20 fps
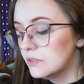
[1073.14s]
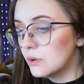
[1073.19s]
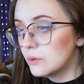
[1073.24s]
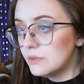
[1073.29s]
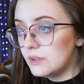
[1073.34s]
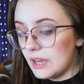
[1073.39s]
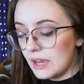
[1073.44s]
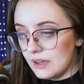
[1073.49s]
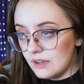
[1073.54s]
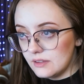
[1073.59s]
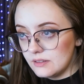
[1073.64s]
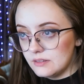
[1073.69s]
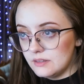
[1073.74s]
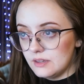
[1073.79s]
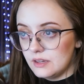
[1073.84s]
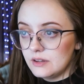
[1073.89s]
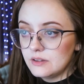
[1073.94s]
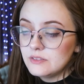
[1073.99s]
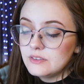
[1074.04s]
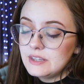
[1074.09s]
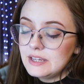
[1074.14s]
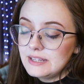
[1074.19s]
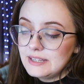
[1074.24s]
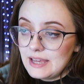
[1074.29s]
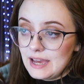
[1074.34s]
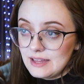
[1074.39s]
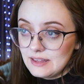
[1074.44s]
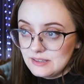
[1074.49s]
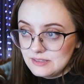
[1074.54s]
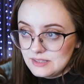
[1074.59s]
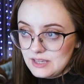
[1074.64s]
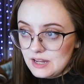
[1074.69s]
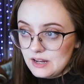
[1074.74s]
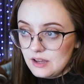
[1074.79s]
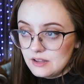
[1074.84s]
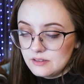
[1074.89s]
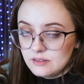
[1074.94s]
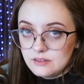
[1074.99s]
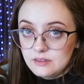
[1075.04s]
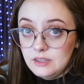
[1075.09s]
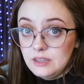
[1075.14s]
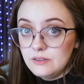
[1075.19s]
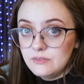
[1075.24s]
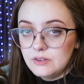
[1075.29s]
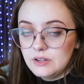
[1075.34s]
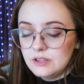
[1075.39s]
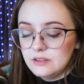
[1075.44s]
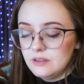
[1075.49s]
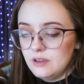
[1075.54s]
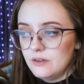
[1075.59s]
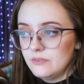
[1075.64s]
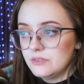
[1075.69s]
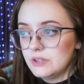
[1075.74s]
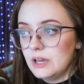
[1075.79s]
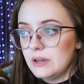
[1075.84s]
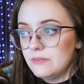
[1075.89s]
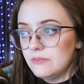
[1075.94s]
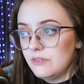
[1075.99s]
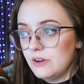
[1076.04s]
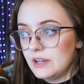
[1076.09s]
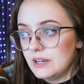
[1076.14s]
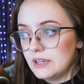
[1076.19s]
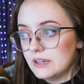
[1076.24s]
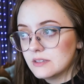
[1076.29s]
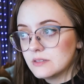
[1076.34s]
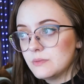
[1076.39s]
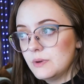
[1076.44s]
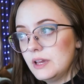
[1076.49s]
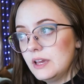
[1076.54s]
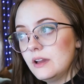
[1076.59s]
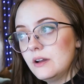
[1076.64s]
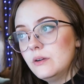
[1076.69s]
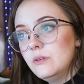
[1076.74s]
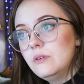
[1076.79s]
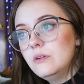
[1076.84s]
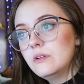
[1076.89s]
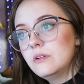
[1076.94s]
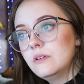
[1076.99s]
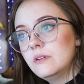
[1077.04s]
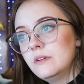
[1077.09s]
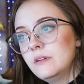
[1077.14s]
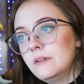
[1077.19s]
Daedalus had not even a tough time finding his way out.